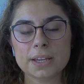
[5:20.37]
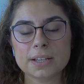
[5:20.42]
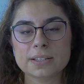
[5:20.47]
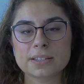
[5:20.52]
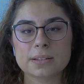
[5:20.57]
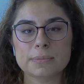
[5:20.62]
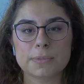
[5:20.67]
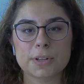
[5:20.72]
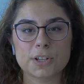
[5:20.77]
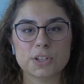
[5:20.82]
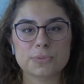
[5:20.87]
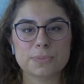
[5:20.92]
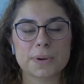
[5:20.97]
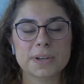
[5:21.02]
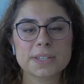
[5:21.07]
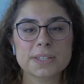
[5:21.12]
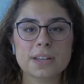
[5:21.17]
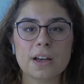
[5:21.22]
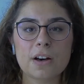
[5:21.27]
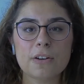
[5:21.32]
eat some lunch
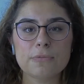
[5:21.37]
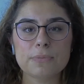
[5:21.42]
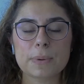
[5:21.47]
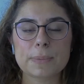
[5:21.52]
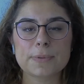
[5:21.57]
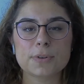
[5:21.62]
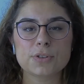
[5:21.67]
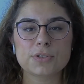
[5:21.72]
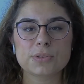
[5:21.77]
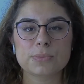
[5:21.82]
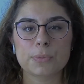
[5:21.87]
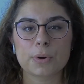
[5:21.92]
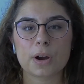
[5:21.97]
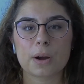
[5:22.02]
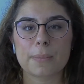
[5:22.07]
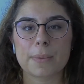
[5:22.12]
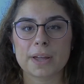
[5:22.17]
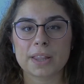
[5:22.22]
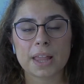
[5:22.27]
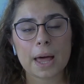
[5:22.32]
myself, maybe do some
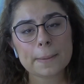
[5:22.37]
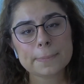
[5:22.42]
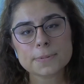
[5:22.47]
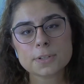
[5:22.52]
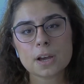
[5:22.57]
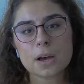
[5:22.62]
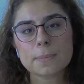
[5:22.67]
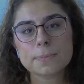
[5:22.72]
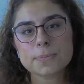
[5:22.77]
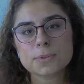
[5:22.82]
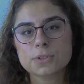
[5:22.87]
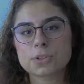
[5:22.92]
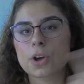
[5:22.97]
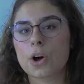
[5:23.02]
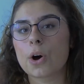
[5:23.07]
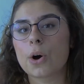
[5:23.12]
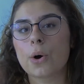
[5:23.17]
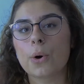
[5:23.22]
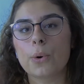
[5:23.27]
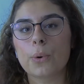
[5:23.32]
work on my laptop,
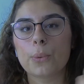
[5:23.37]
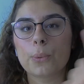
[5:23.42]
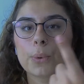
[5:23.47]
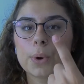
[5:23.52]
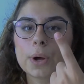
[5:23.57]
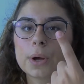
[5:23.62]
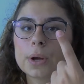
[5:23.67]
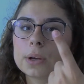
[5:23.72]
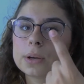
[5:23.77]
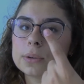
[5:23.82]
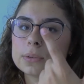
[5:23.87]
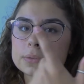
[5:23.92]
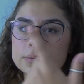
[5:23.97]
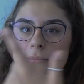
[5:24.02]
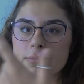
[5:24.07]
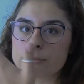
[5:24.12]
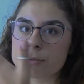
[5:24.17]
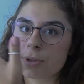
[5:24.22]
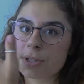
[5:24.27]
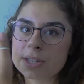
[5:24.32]
so
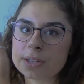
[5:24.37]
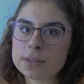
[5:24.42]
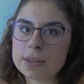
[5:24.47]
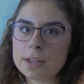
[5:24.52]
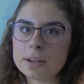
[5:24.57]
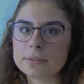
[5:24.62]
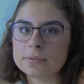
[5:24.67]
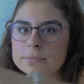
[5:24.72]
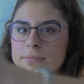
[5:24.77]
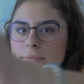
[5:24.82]
we'll see you then.